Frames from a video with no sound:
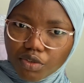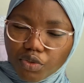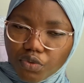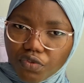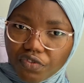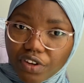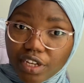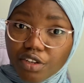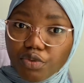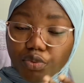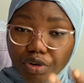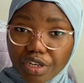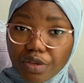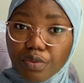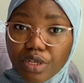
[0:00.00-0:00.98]
to find
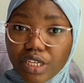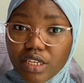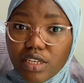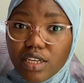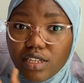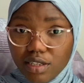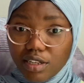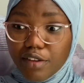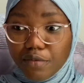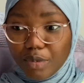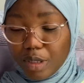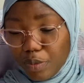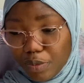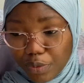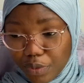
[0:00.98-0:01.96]
runaway enslaved
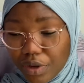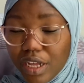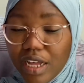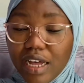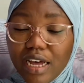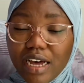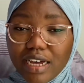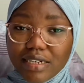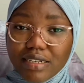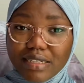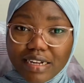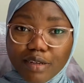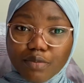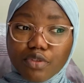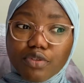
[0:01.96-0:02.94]
people at the
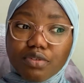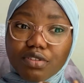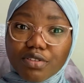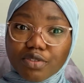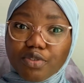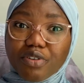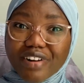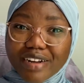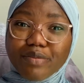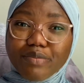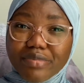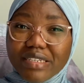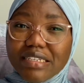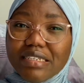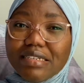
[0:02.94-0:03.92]
time to describe
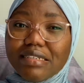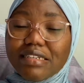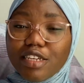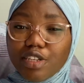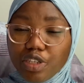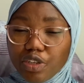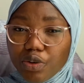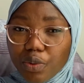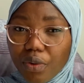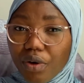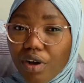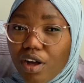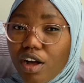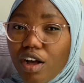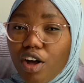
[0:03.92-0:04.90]
the nature
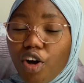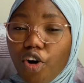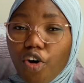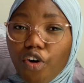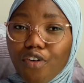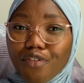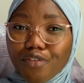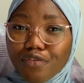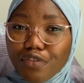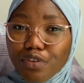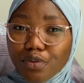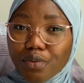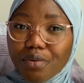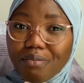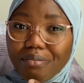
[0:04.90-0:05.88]
of
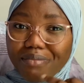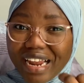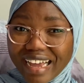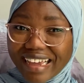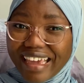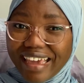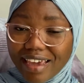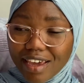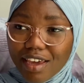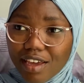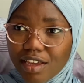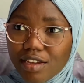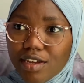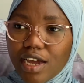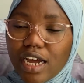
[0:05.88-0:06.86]
black hair
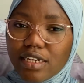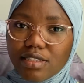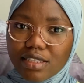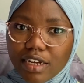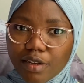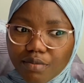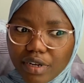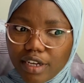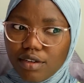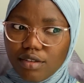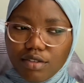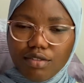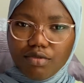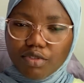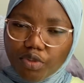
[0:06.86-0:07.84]
at the time, like
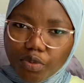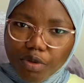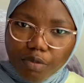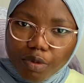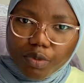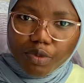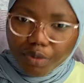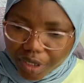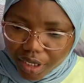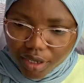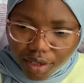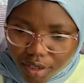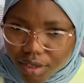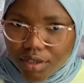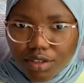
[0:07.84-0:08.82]
when people were
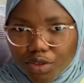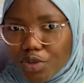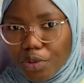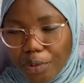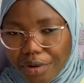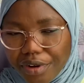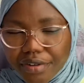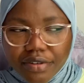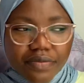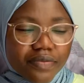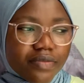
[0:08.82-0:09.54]
stolen.